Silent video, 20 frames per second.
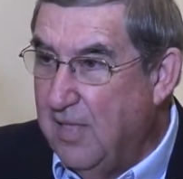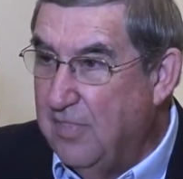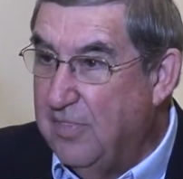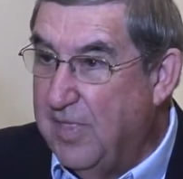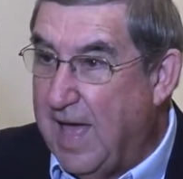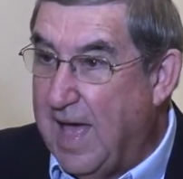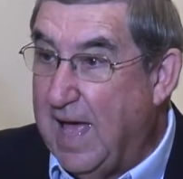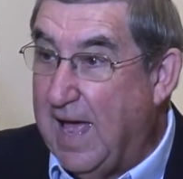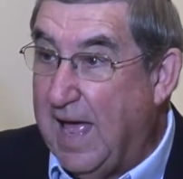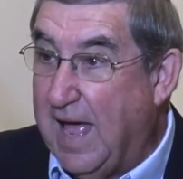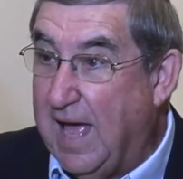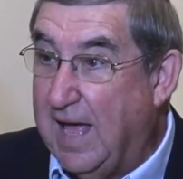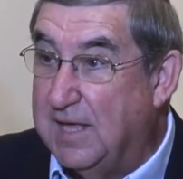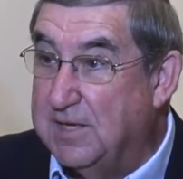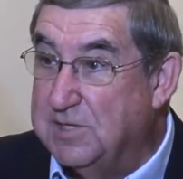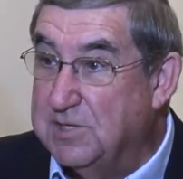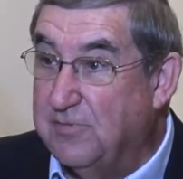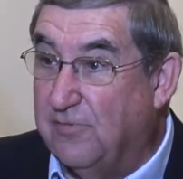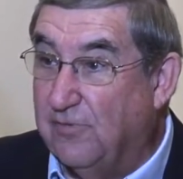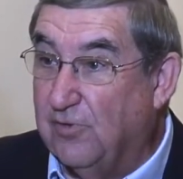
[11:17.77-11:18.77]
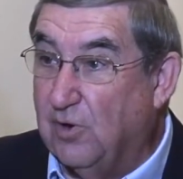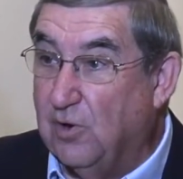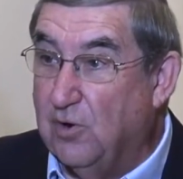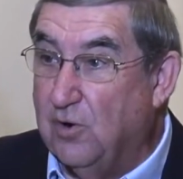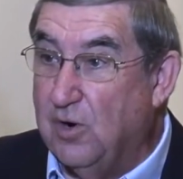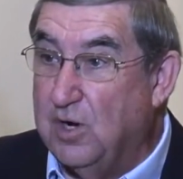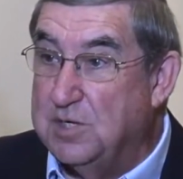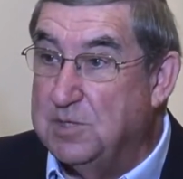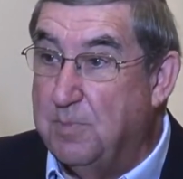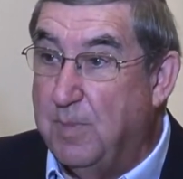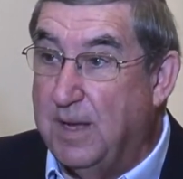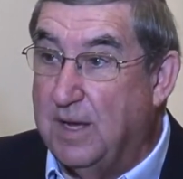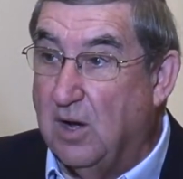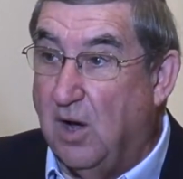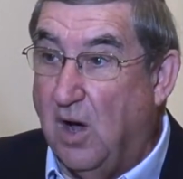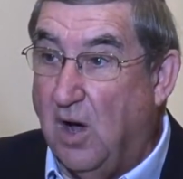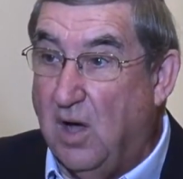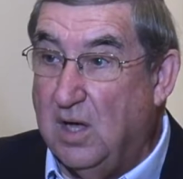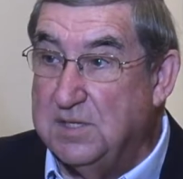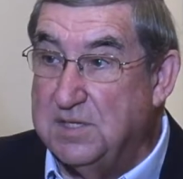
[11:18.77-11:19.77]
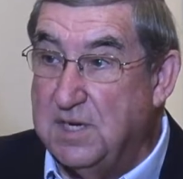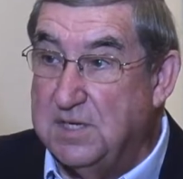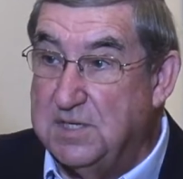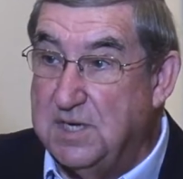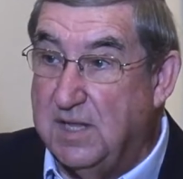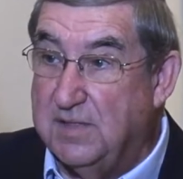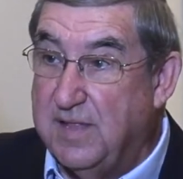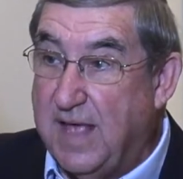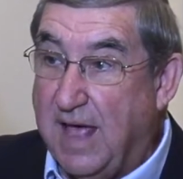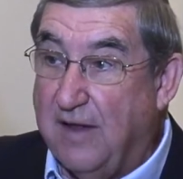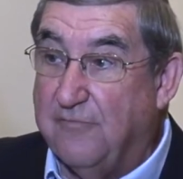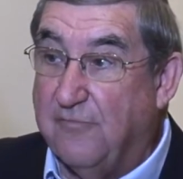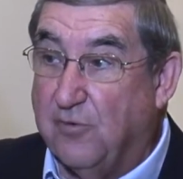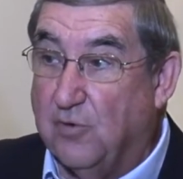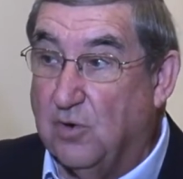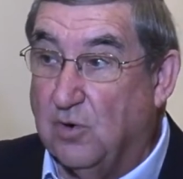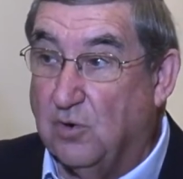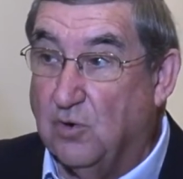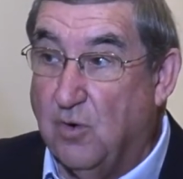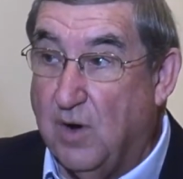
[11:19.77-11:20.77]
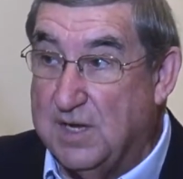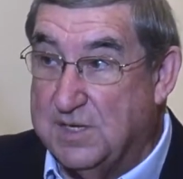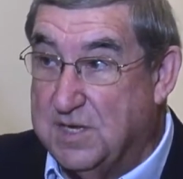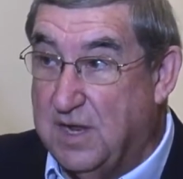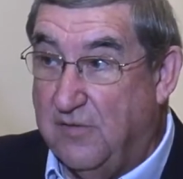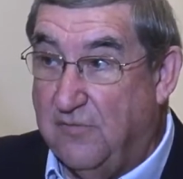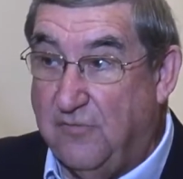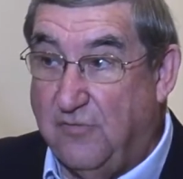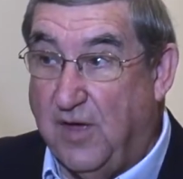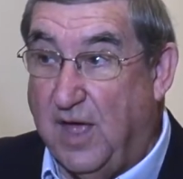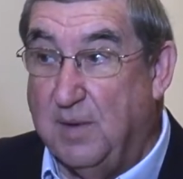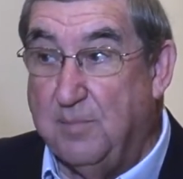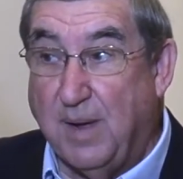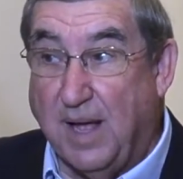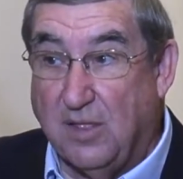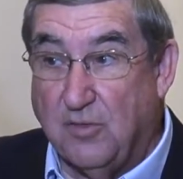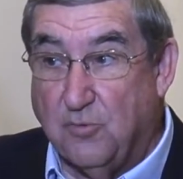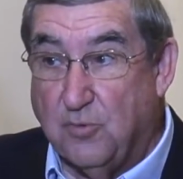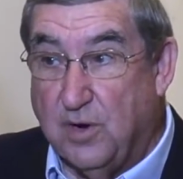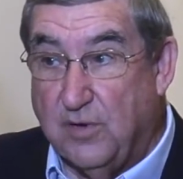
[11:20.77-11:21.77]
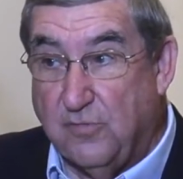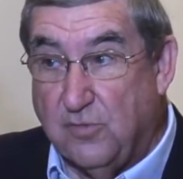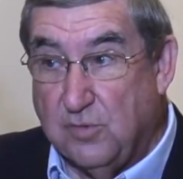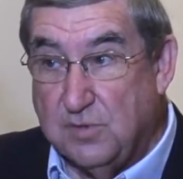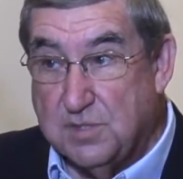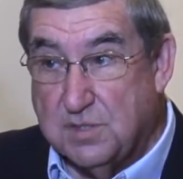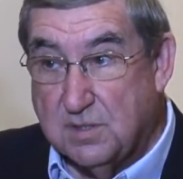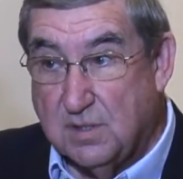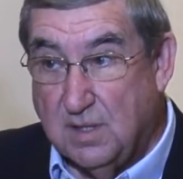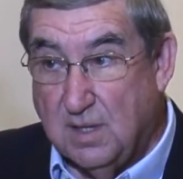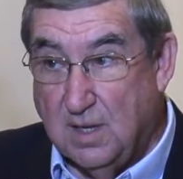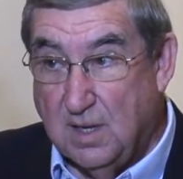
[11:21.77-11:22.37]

that has flourished because it's in that fertile crescent fed by the rivers.